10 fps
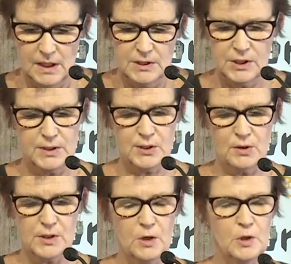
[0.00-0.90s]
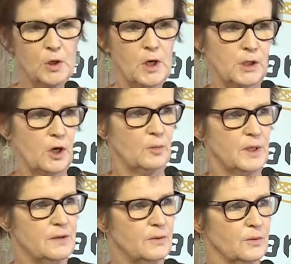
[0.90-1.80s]
So it's also not
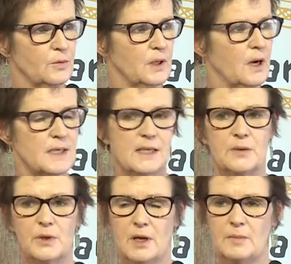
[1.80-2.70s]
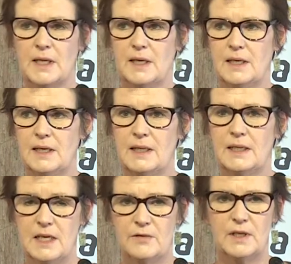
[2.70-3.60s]
uncommon, what I see when I'm there, in the
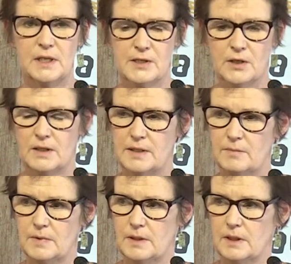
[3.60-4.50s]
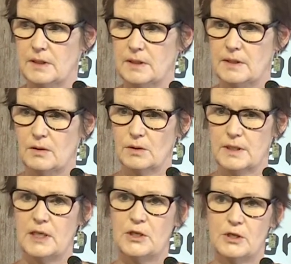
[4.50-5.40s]
evening, so that the
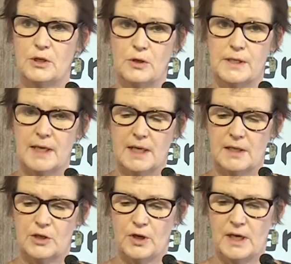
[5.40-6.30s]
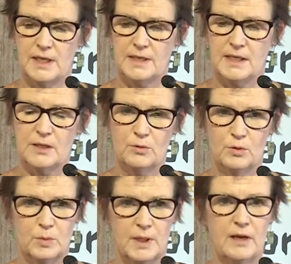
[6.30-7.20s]
teachers who stay in the training centre will
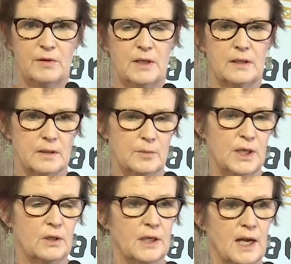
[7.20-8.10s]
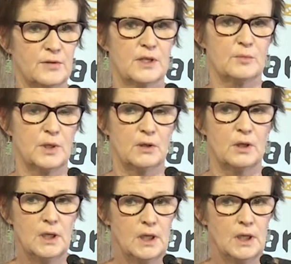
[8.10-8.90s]
be having the meal, and after the meal,